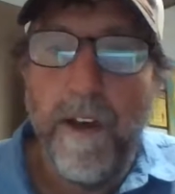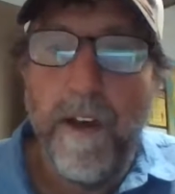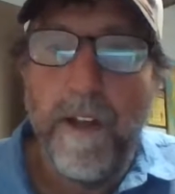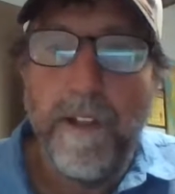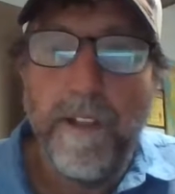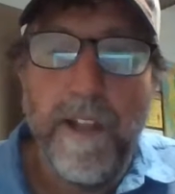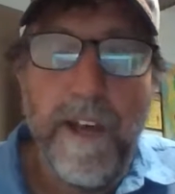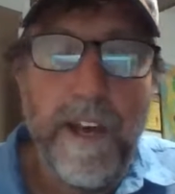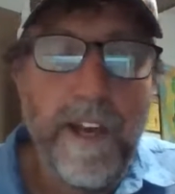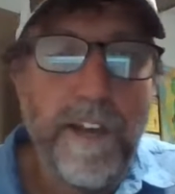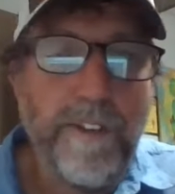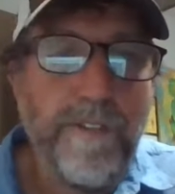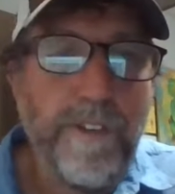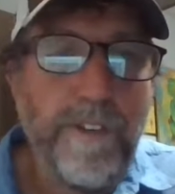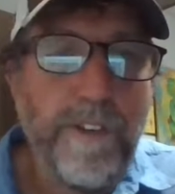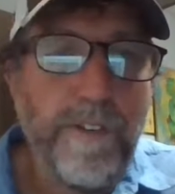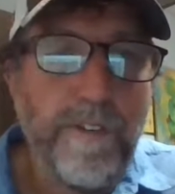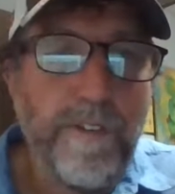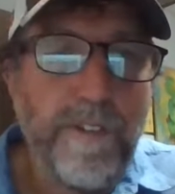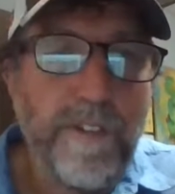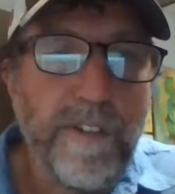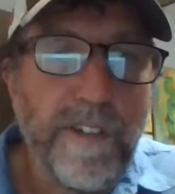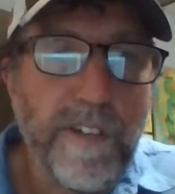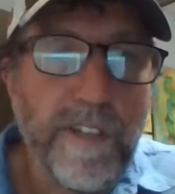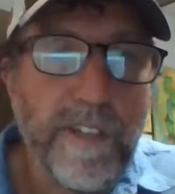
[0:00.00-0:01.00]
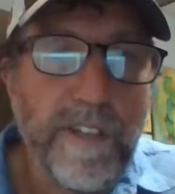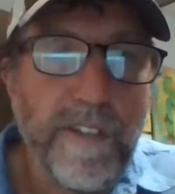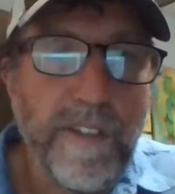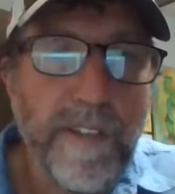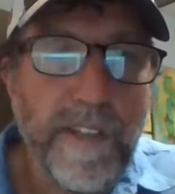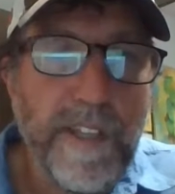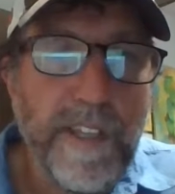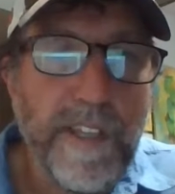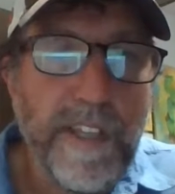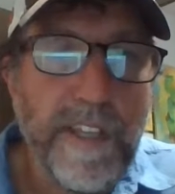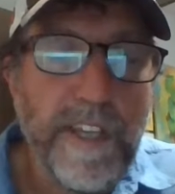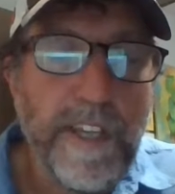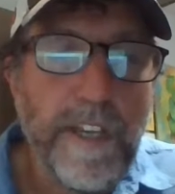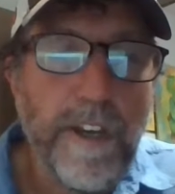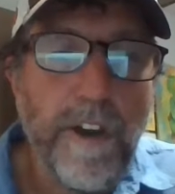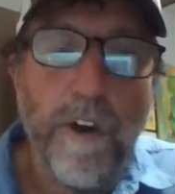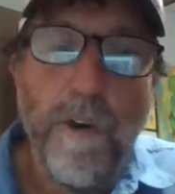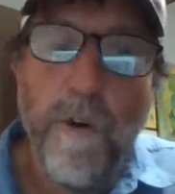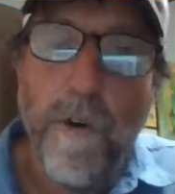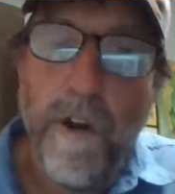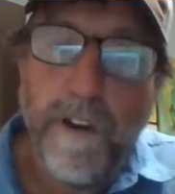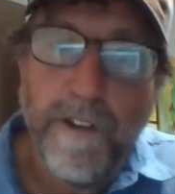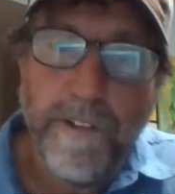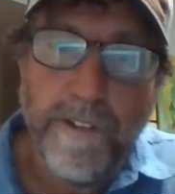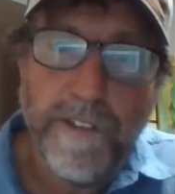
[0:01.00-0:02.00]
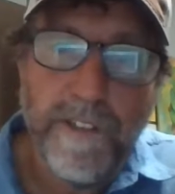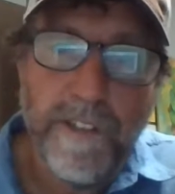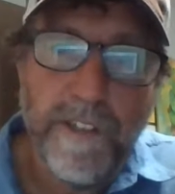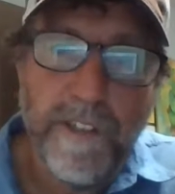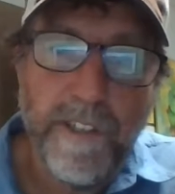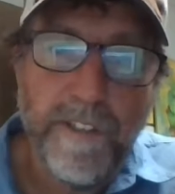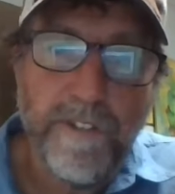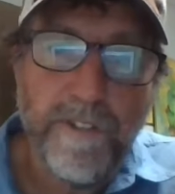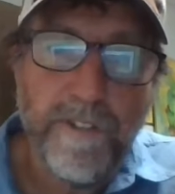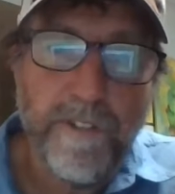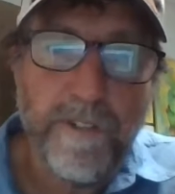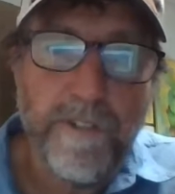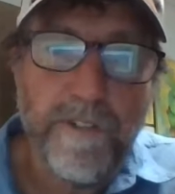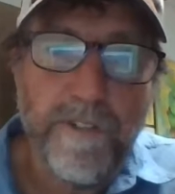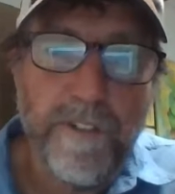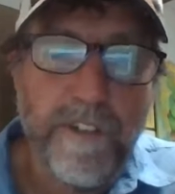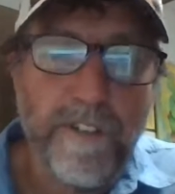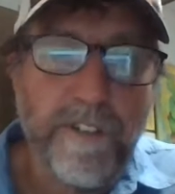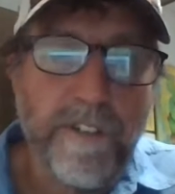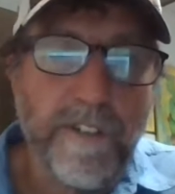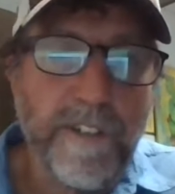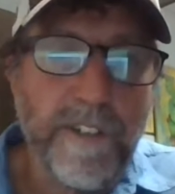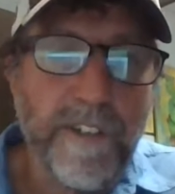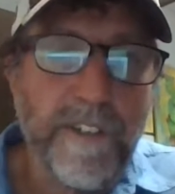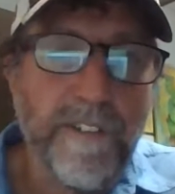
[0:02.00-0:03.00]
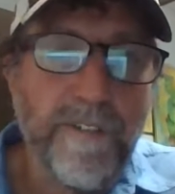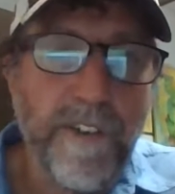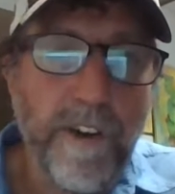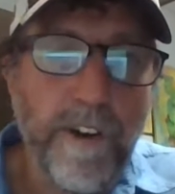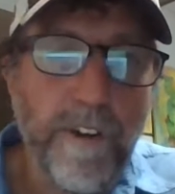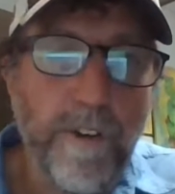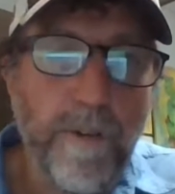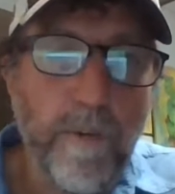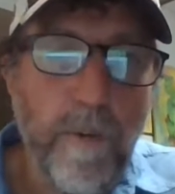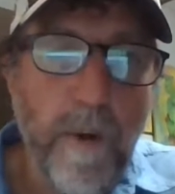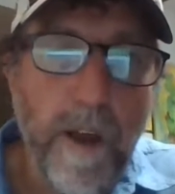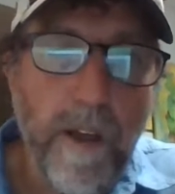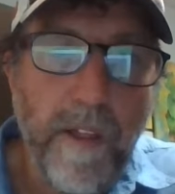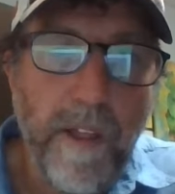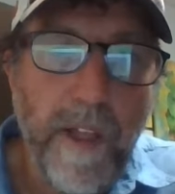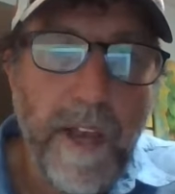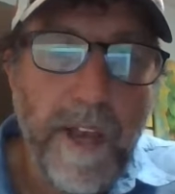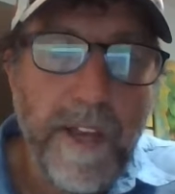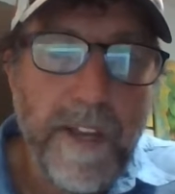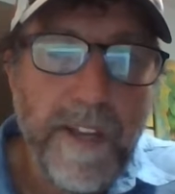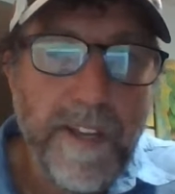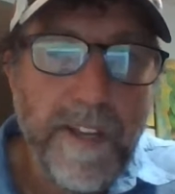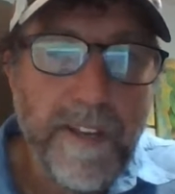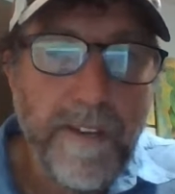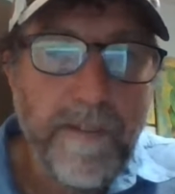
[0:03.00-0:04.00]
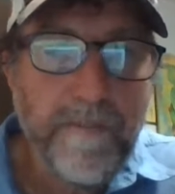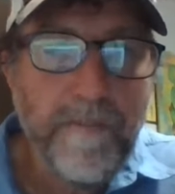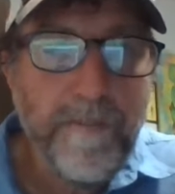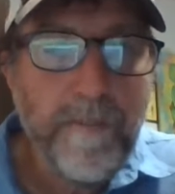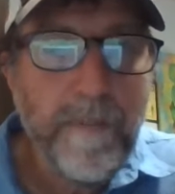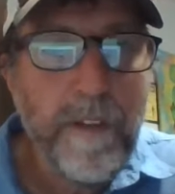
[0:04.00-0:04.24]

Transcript: a lot of you took the ORT social studies and did very well on it.